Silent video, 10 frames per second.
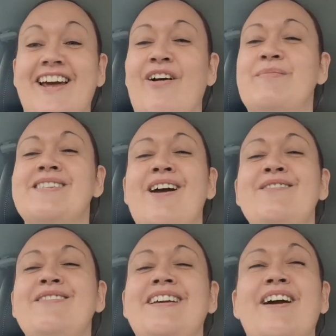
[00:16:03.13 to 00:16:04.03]
And I'm
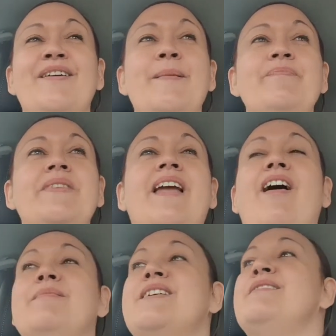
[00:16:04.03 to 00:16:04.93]
so, you know,
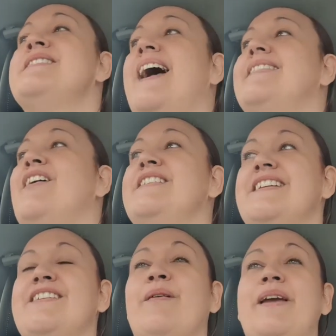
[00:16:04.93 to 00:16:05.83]
I'm so sad that I
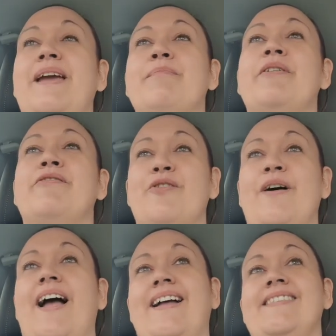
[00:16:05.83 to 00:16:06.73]
didn't know him
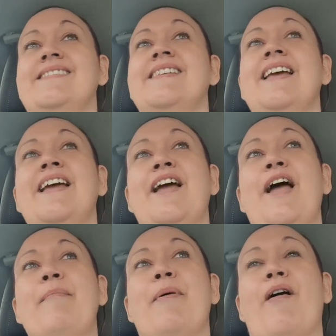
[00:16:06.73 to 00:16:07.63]
beforehand,
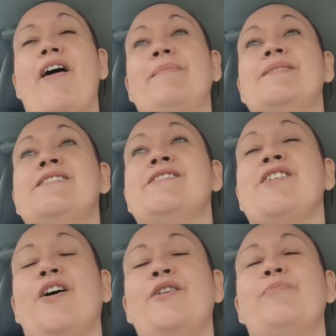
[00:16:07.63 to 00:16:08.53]
but I'm
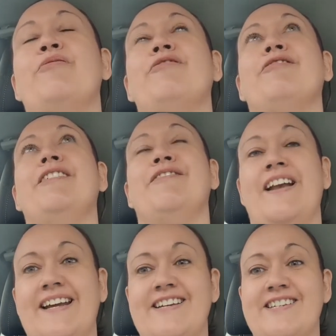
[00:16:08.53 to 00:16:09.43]
so
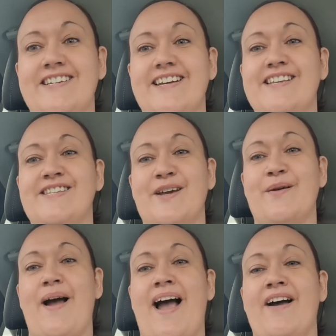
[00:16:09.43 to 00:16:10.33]
privileged
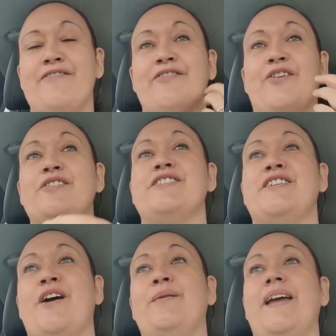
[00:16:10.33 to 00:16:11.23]
to have got to
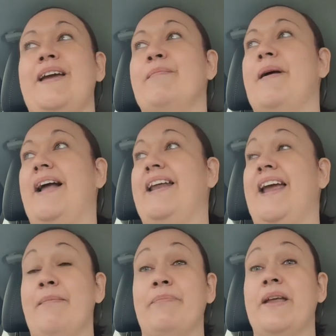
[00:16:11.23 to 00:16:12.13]
know him and
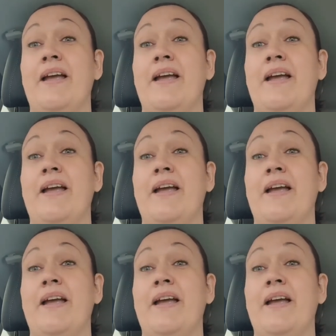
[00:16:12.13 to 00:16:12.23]
him